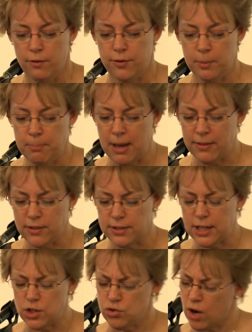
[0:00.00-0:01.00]
For months,
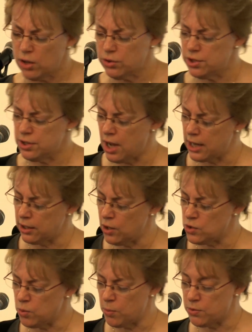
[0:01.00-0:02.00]
they struggled to
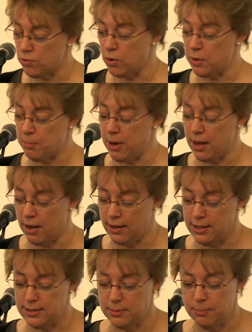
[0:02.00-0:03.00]
diagnose what was wrong with my
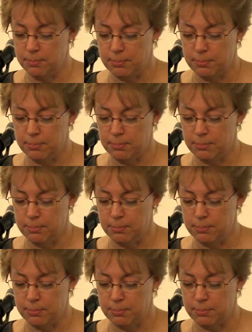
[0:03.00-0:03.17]
eyes,